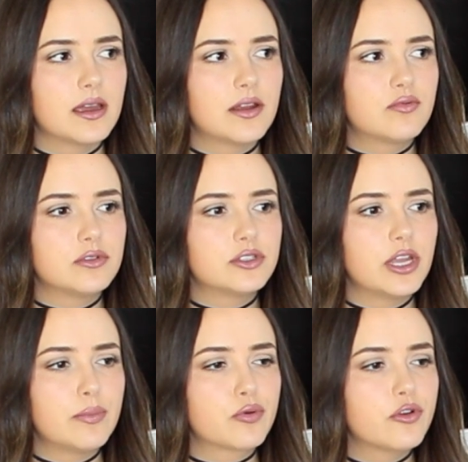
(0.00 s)
It will
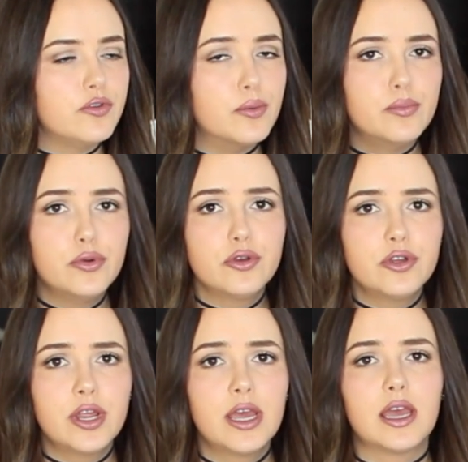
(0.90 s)
improve your
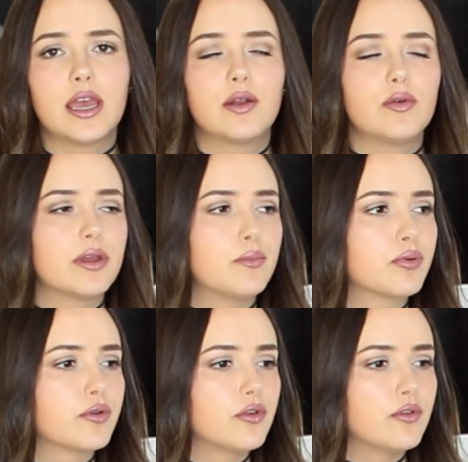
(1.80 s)
mood, it will
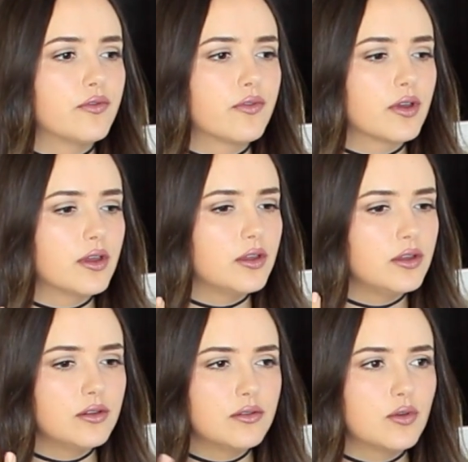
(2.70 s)
improve
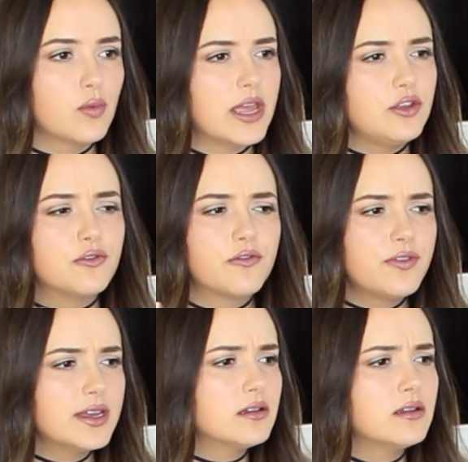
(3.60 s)
the way you
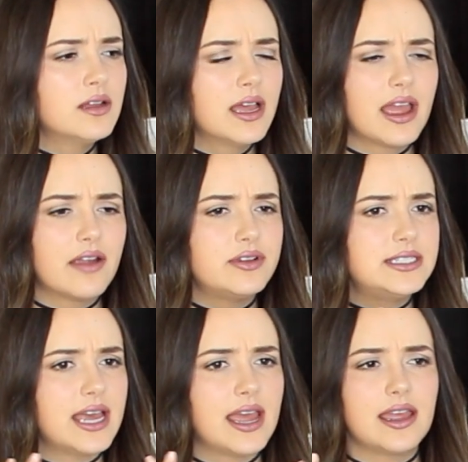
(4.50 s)
feel every
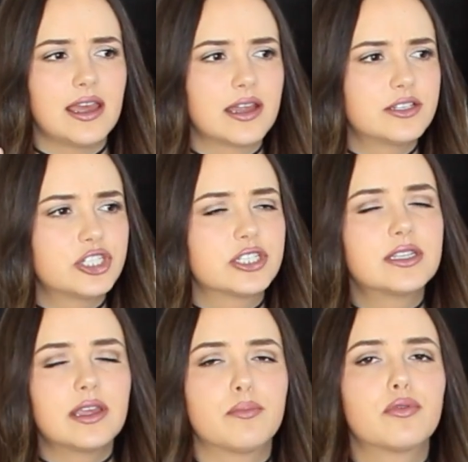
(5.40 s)
day. It
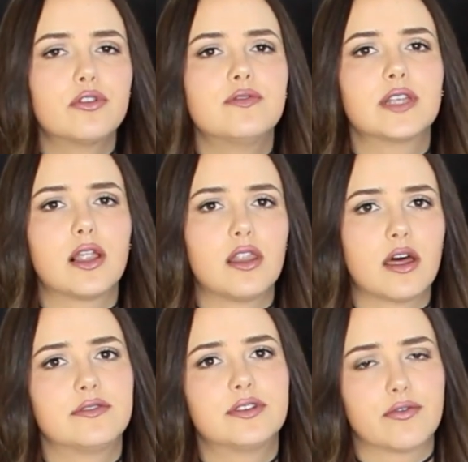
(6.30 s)
just improves a
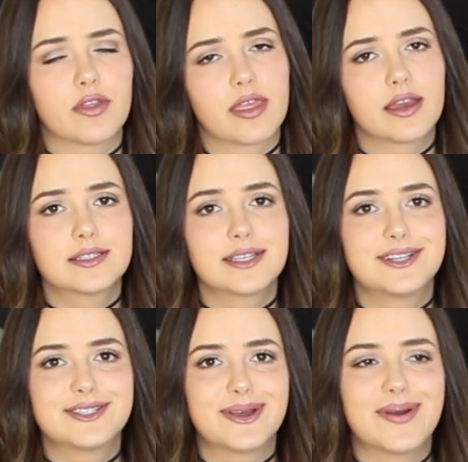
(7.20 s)
lot of different things.
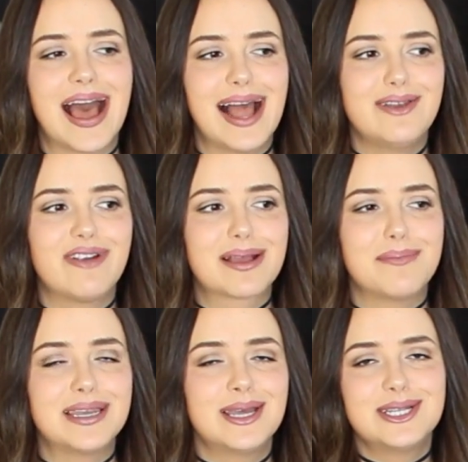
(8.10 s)
So highly
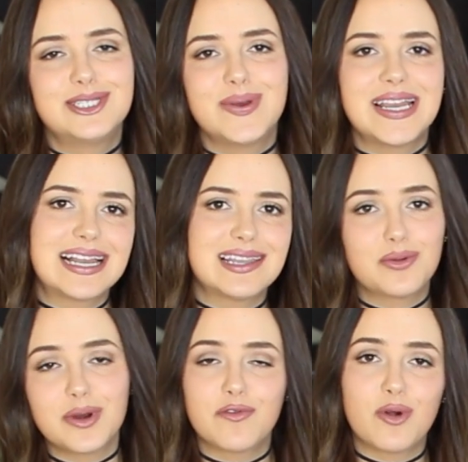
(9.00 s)
recommend doing a
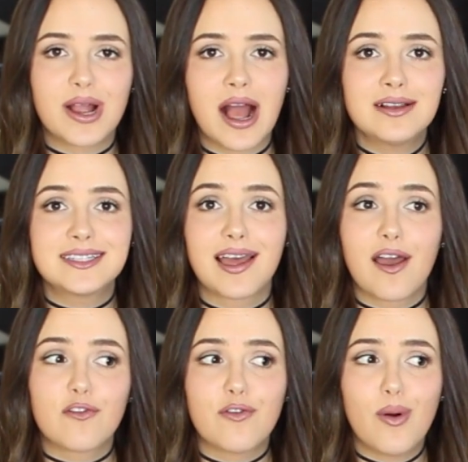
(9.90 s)
little bit of workout
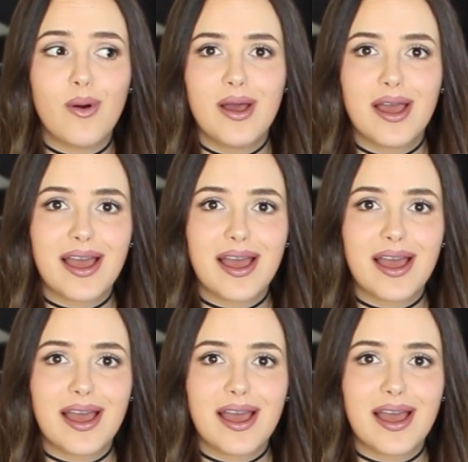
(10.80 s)
for